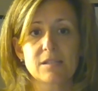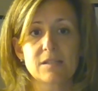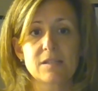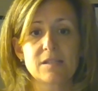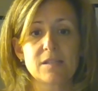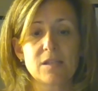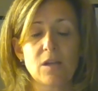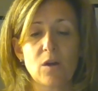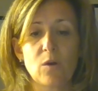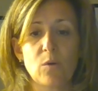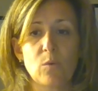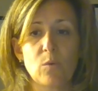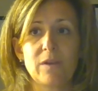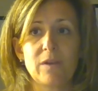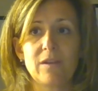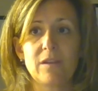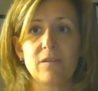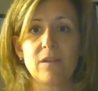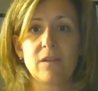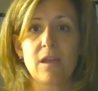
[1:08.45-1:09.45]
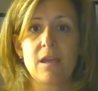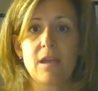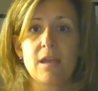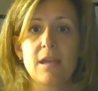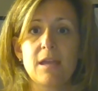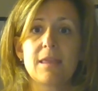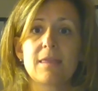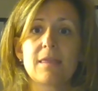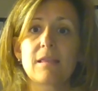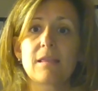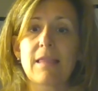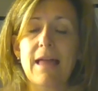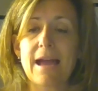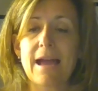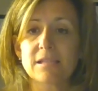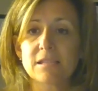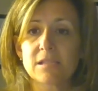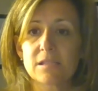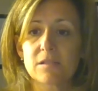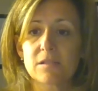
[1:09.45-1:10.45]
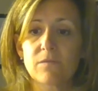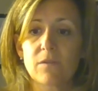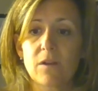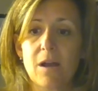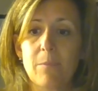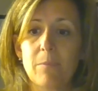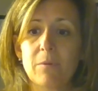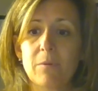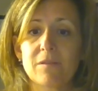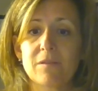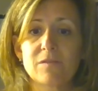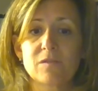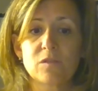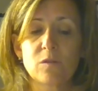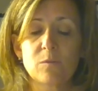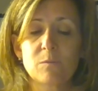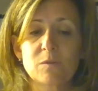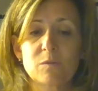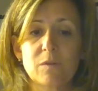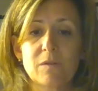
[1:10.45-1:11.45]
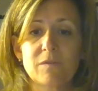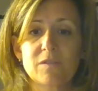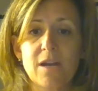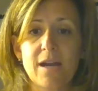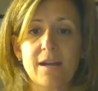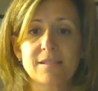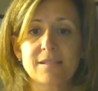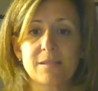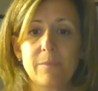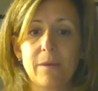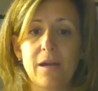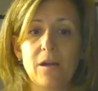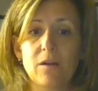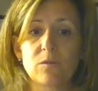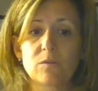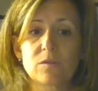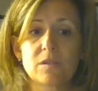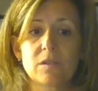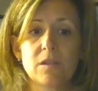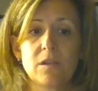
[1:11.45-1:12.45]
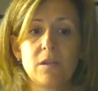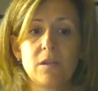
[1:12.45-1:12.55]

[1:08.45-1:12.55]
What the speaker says: So in the last couple of Zooms, we've talked about,